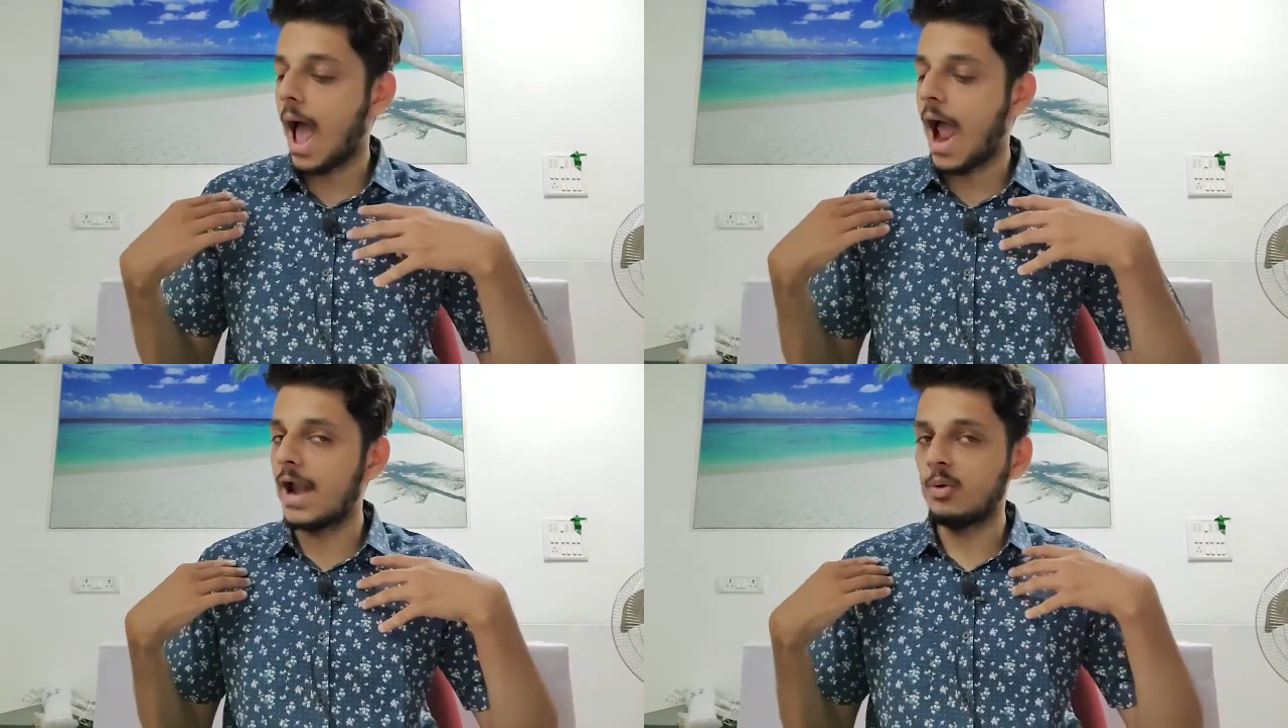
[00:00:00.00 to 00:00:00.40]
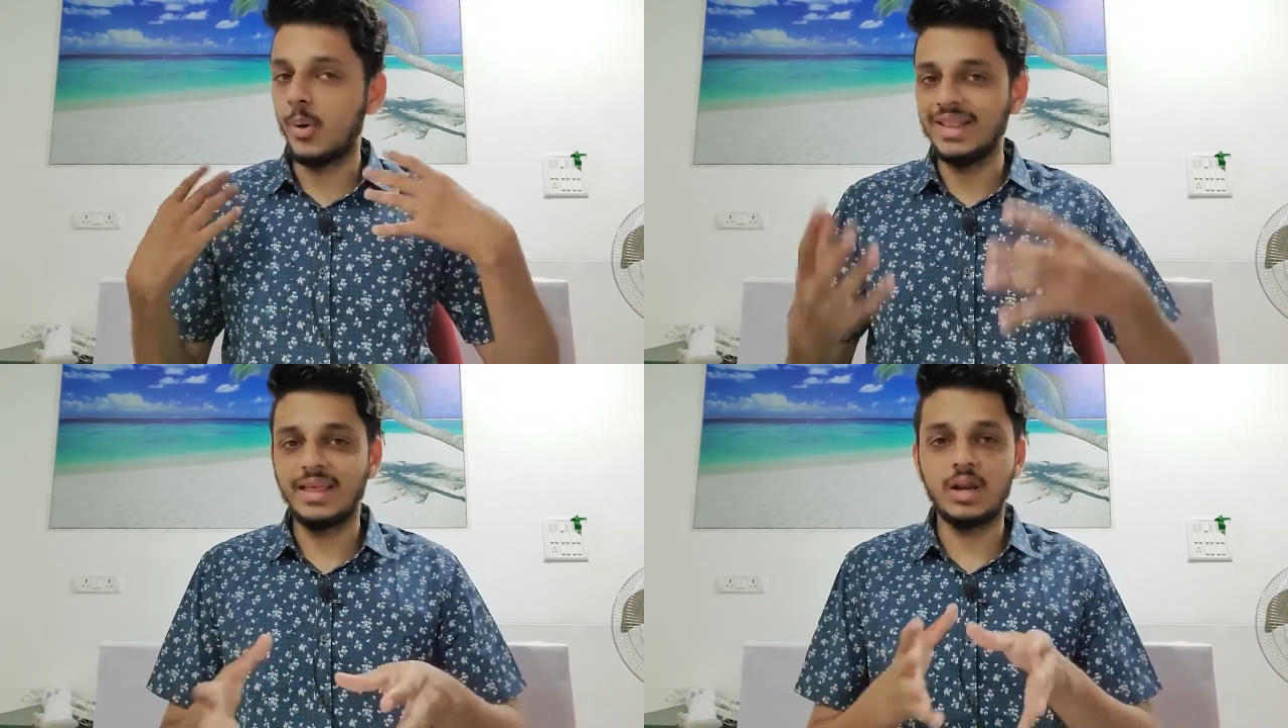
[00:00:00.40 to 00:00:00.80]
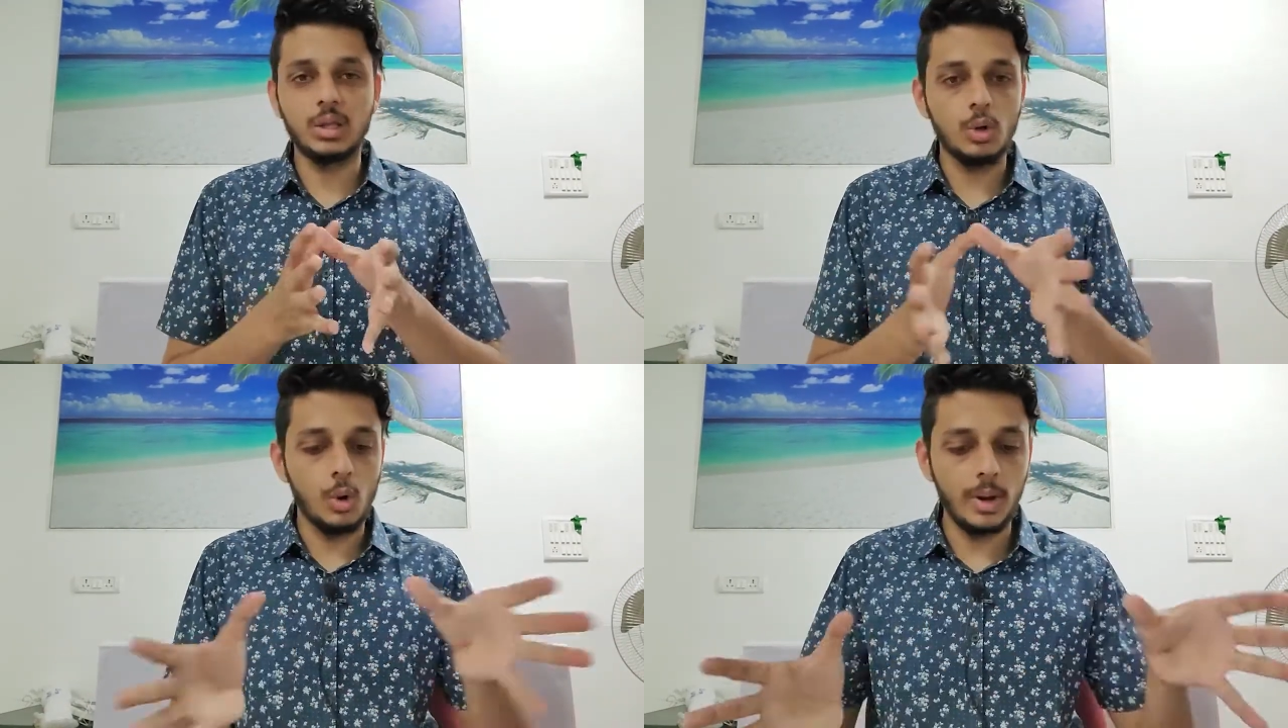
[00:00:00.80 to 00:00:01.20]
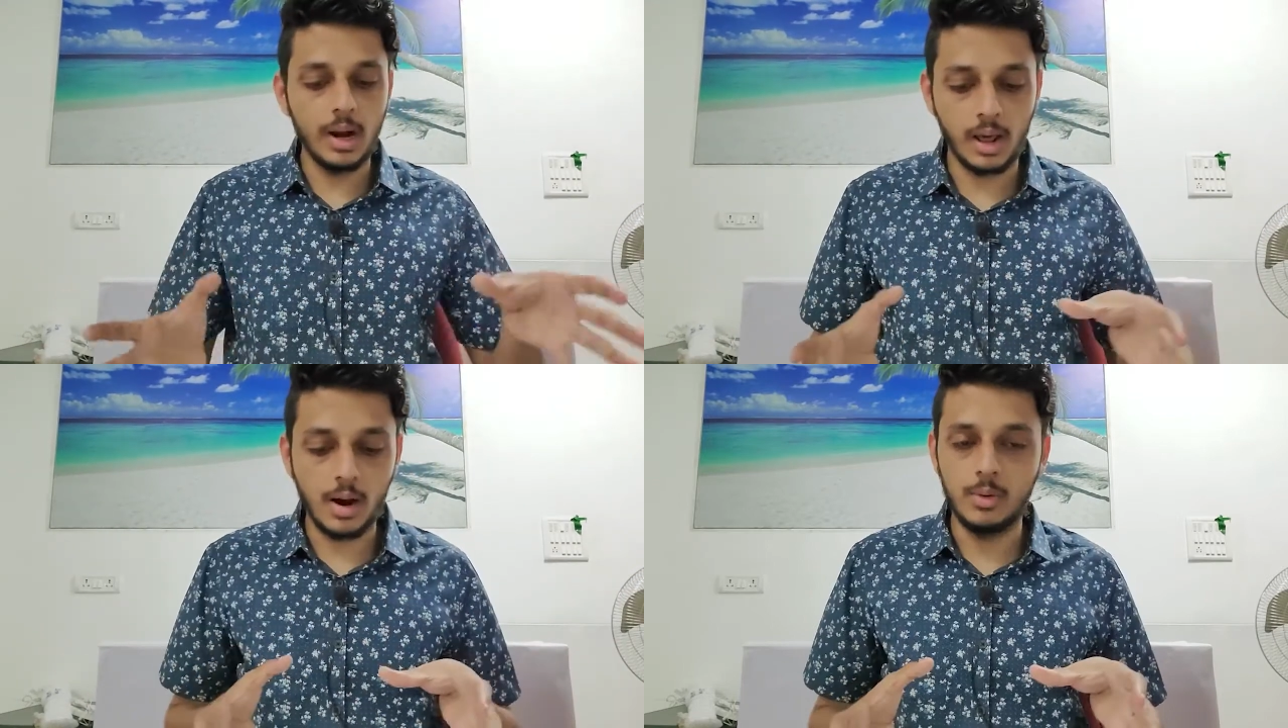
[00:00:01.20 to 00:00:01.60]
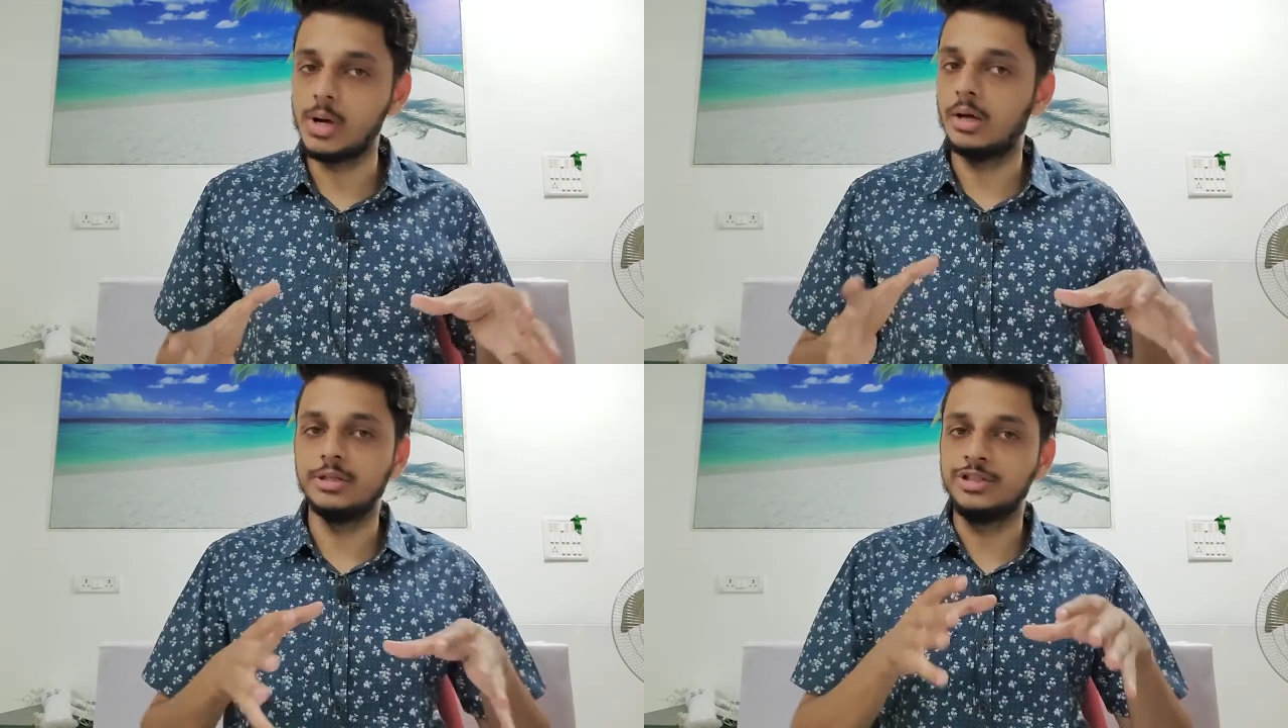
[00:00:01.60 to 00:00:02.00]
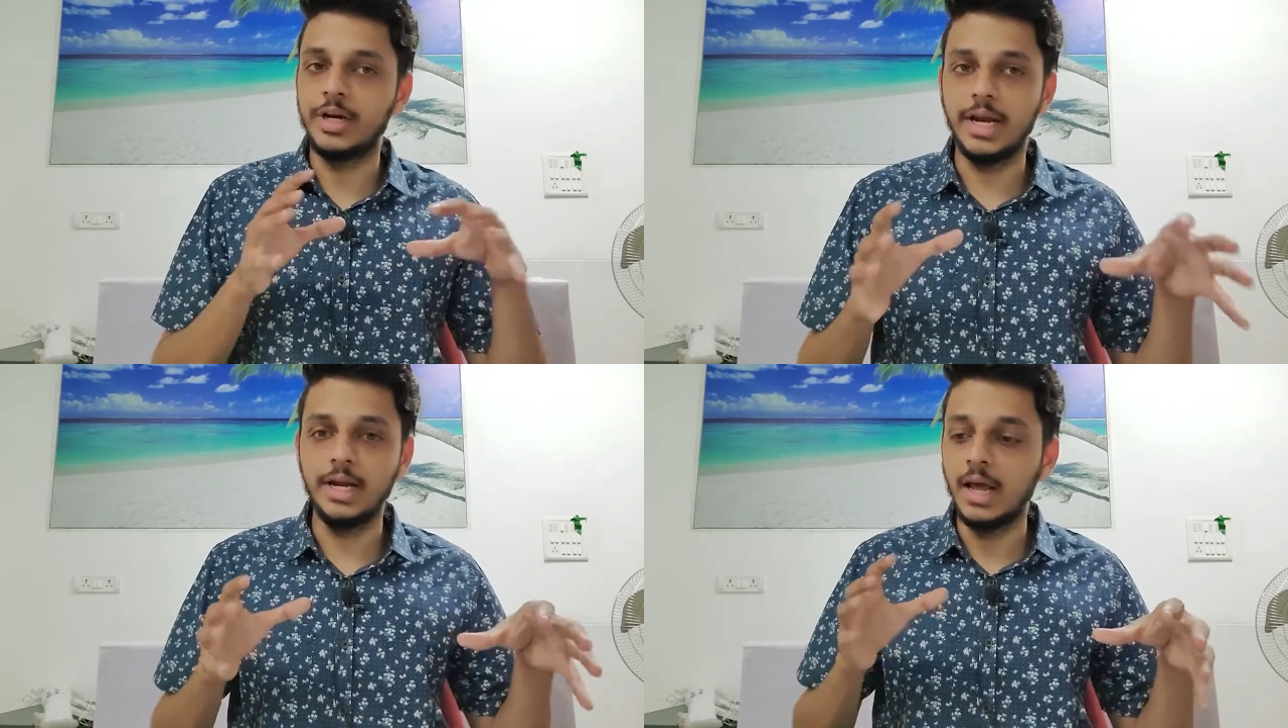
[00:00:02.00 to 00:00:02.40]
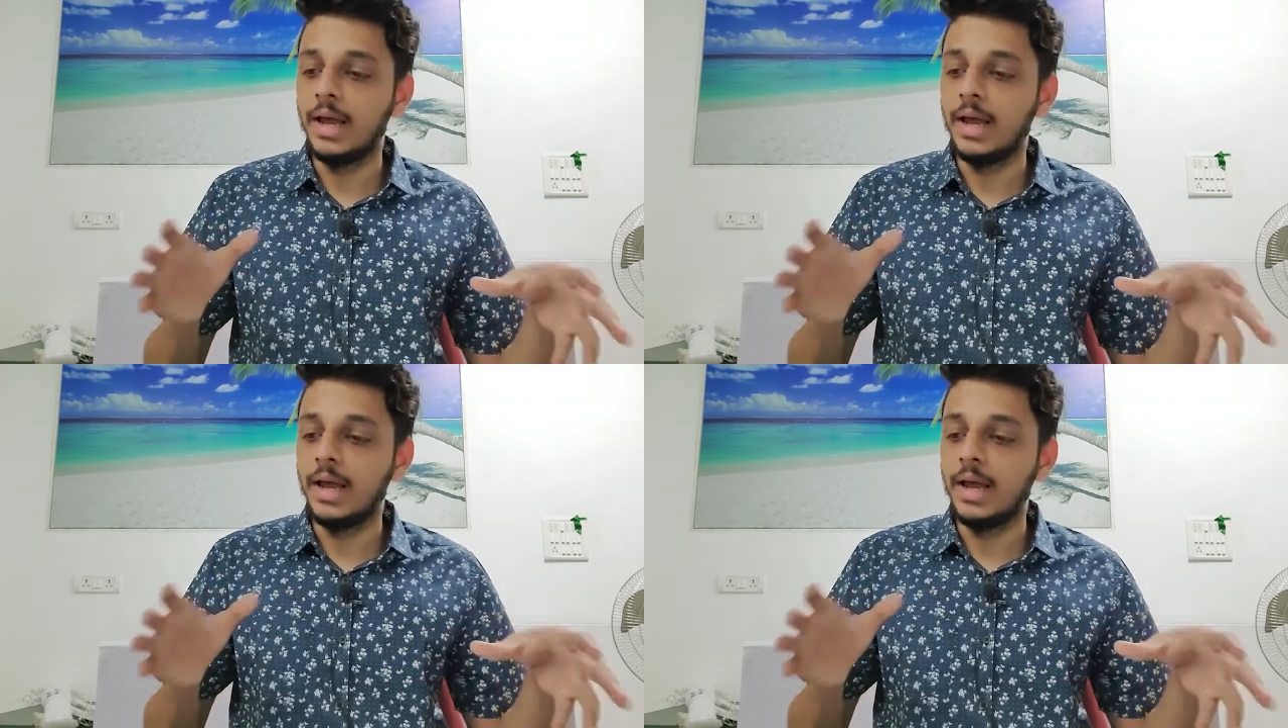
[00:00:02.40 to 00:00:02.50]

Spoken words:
And when there is no one around on the street,